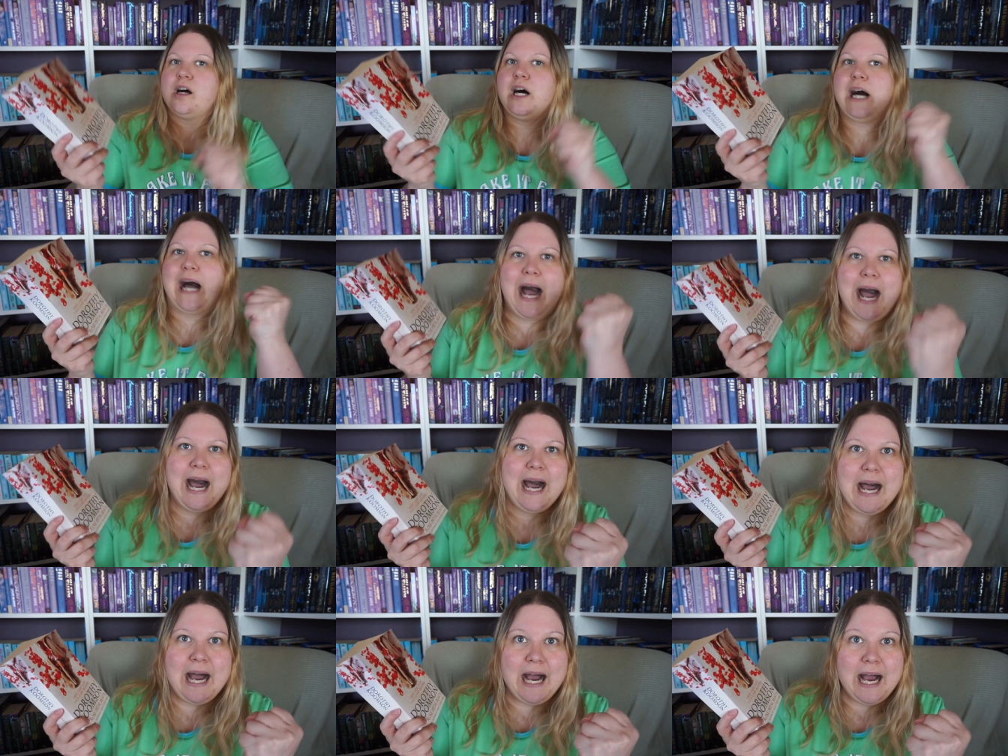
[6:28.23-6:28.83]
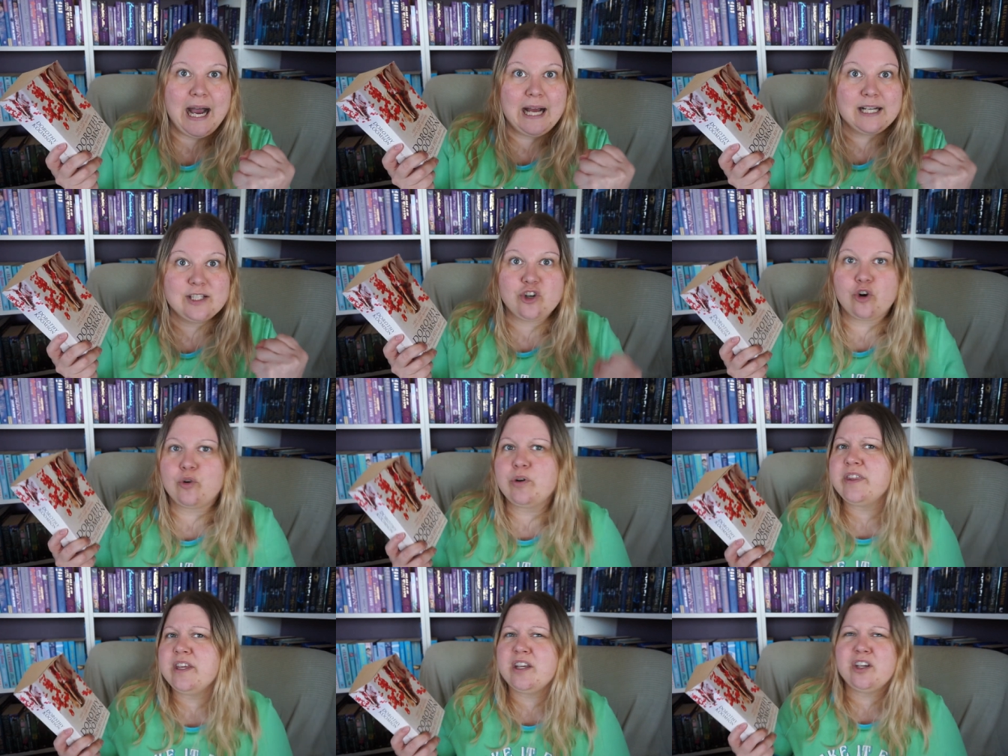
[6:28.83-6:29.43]
ah, uh,
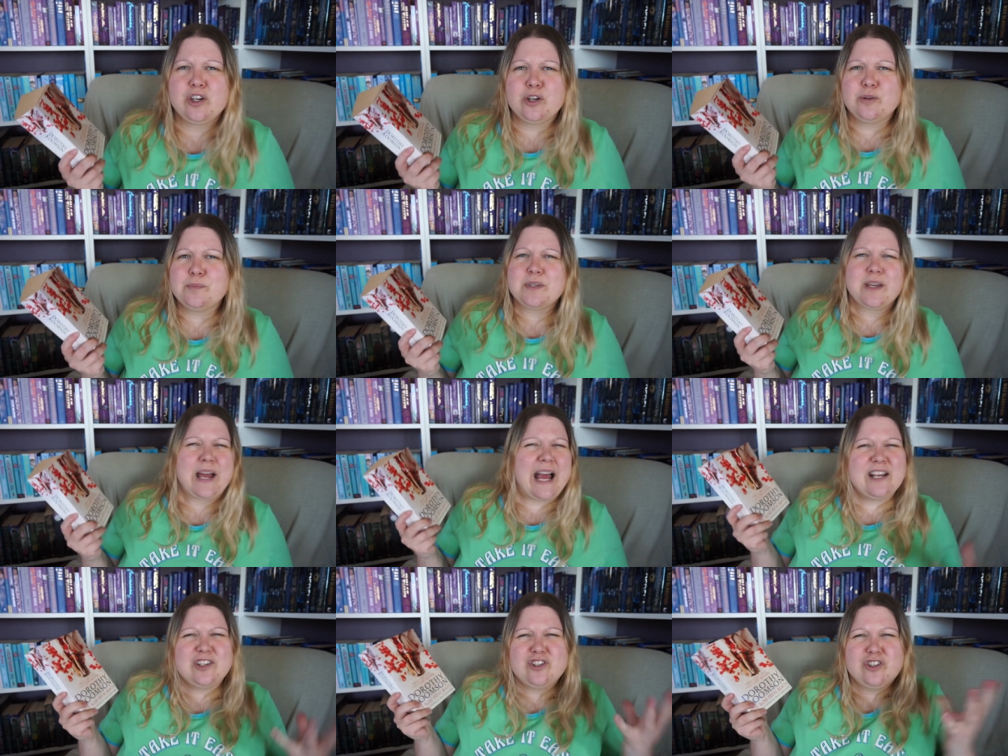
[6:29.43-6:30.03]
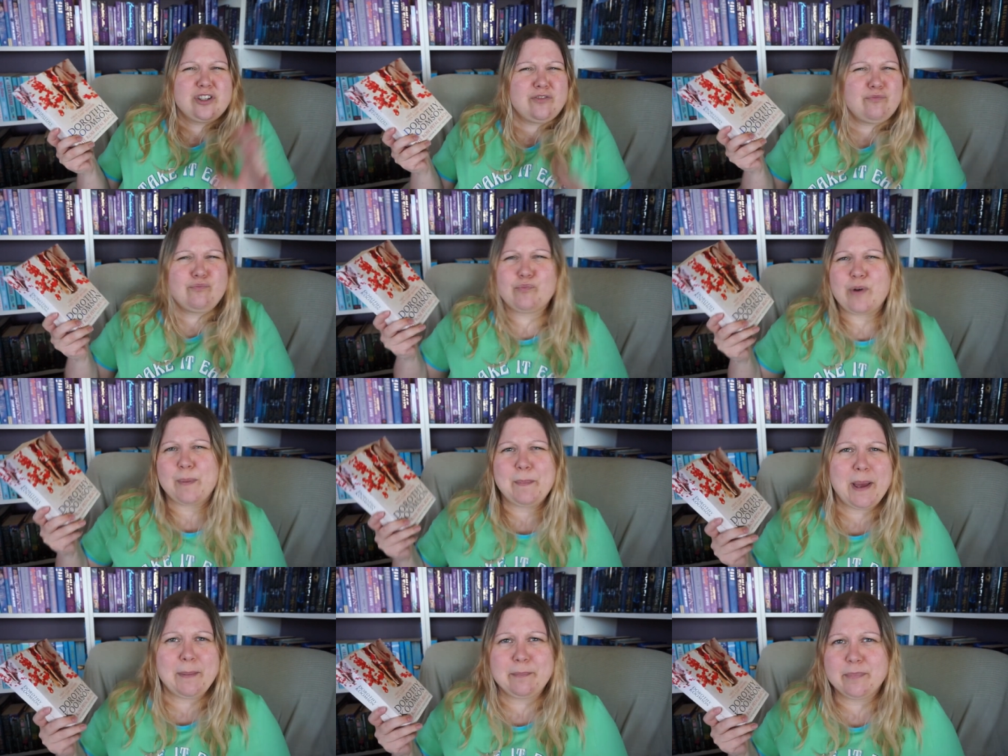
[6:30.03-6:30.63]
Dorothy Koomson. I should
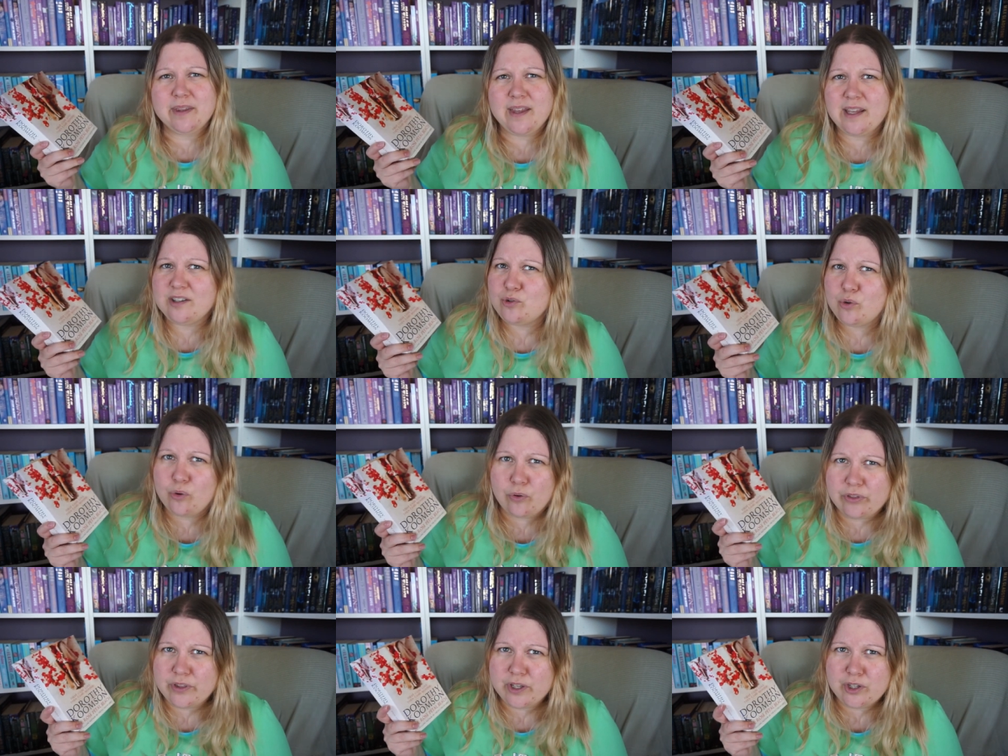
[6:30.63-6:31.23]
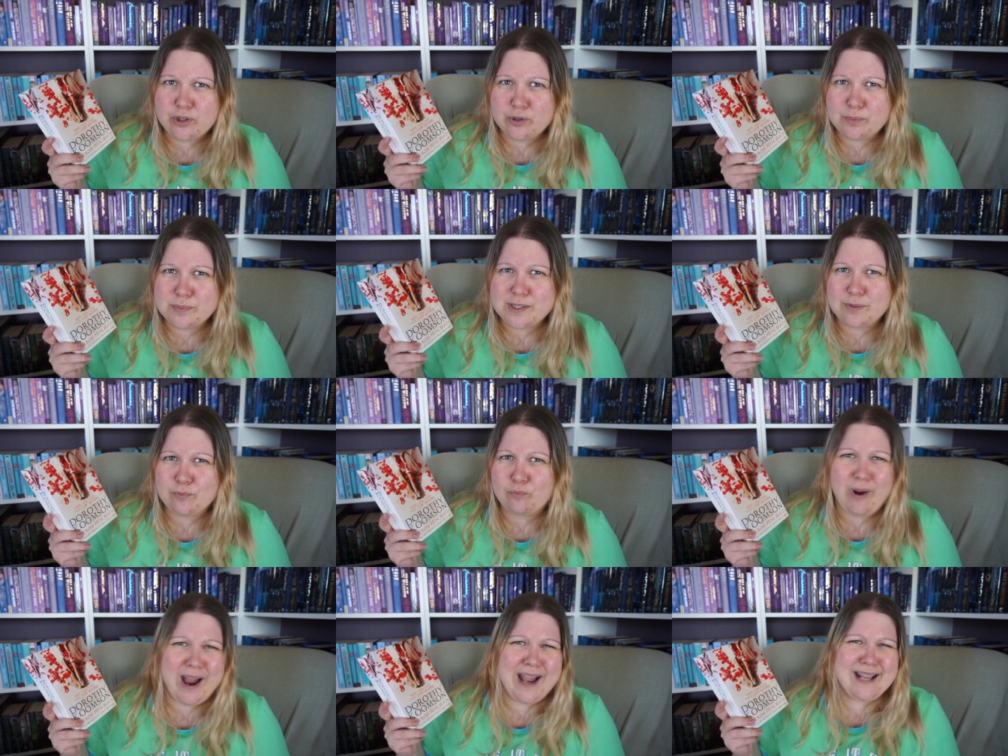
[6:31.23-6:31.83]
remember that Dorothy
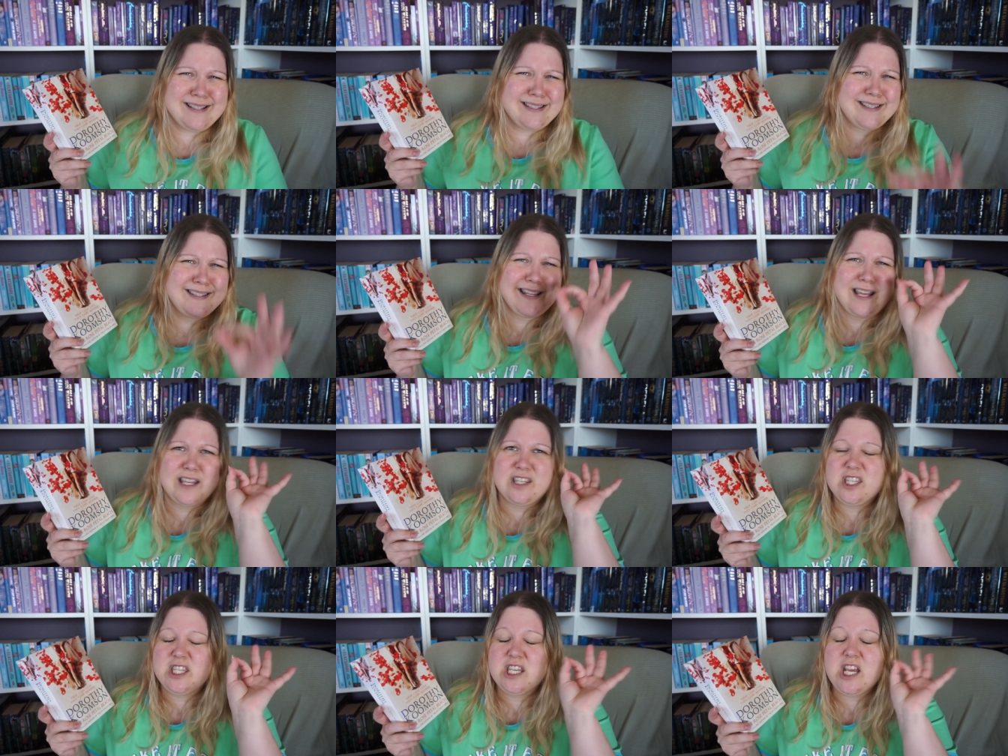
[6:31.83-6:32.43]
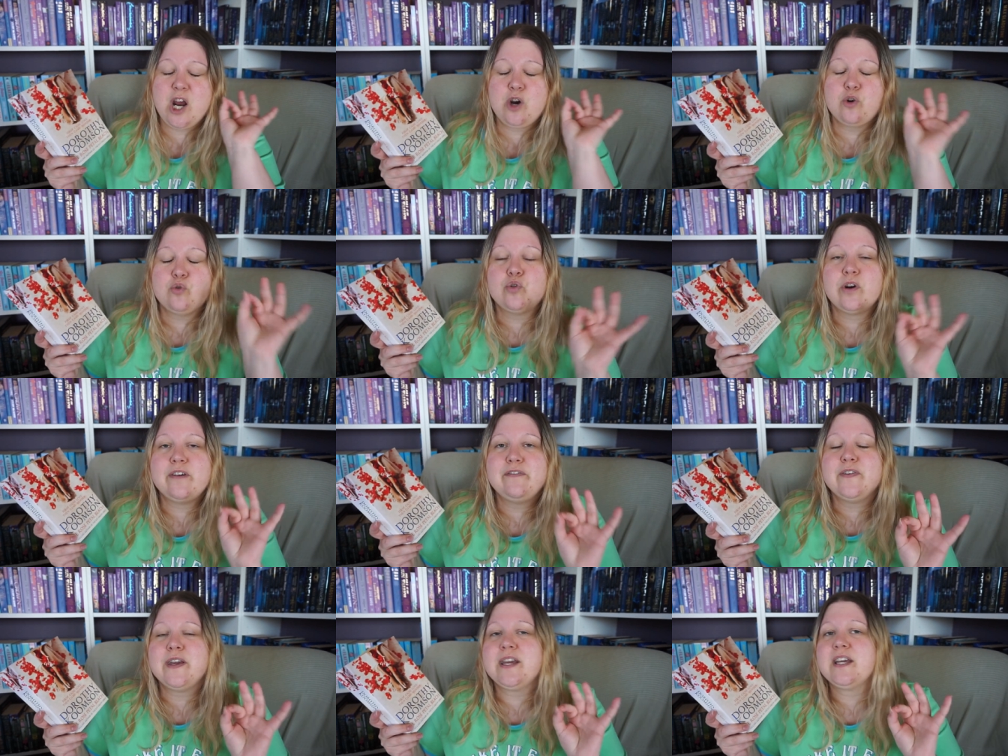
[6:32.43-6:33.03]
Koomson writes
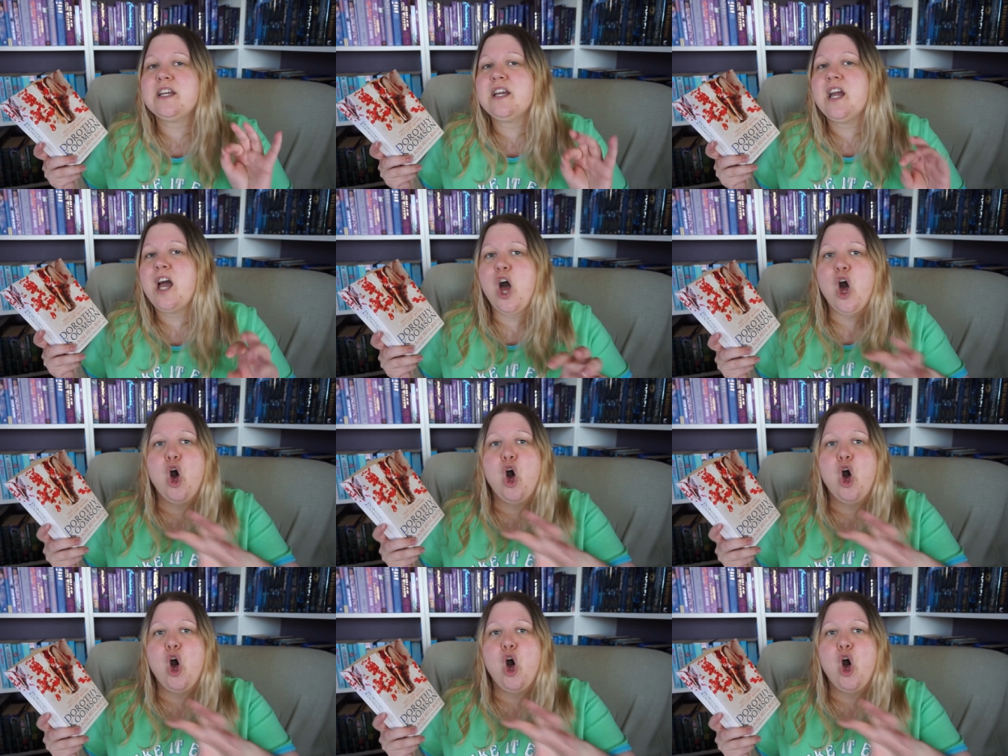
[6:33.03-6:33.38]
terrific.